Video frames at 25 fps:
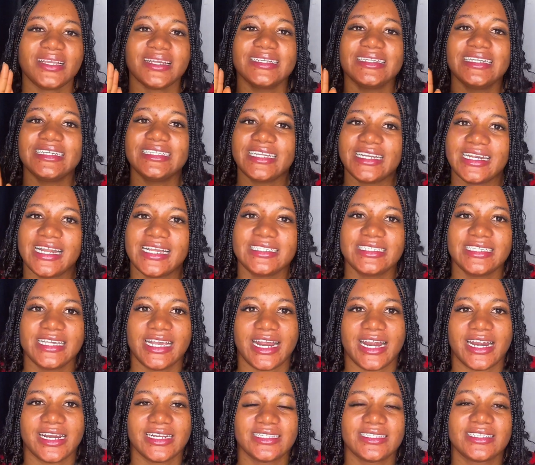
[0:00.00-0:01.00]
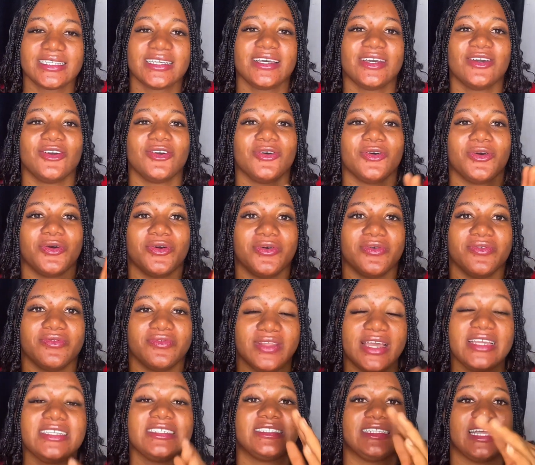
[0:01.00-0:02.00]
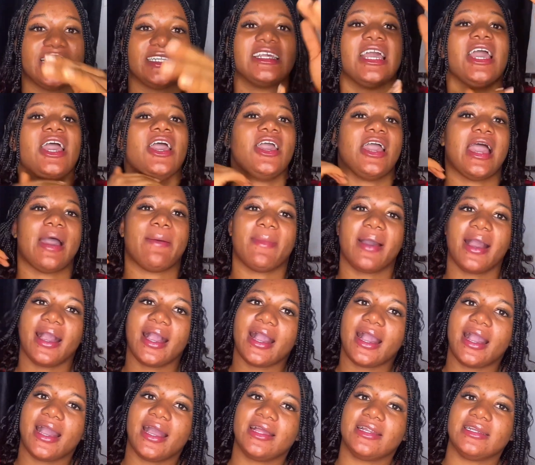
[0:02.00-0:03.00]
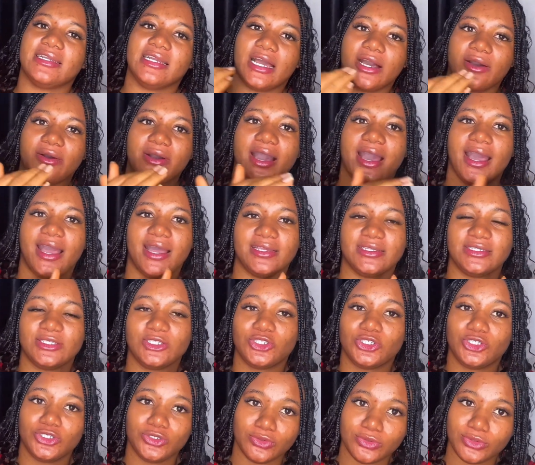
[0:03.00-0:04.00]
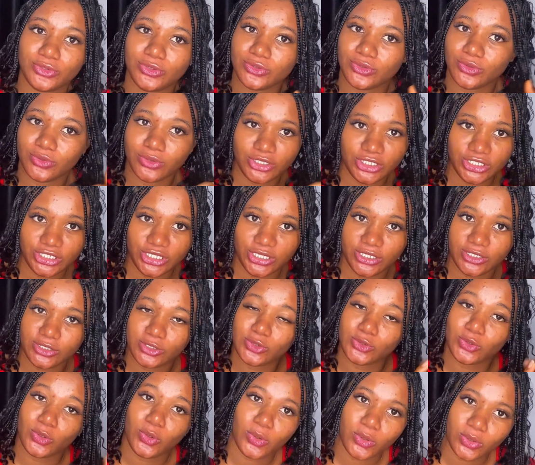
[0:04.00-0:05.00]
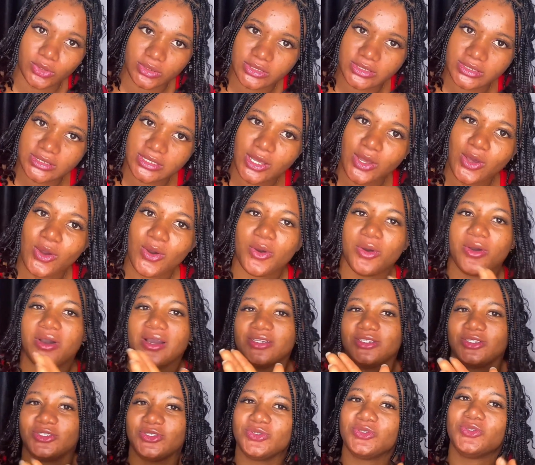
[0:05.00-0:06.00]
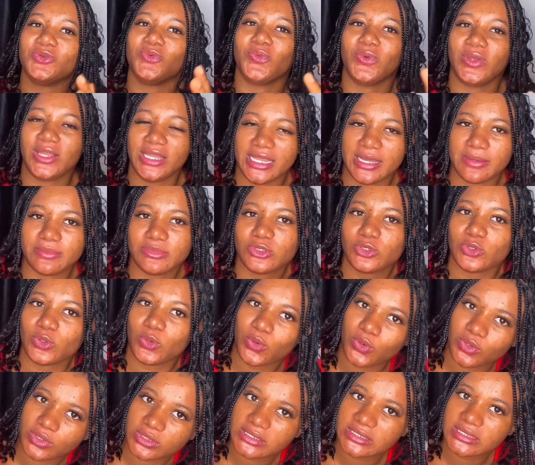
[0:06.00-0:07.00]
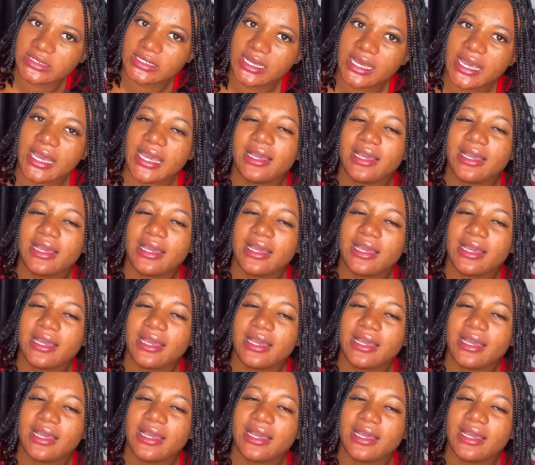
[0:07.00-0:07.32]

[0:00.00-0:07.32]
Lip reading: The Tenancy Act of, that is that Amaka now has sued Uche to court, or has sued Williams to court,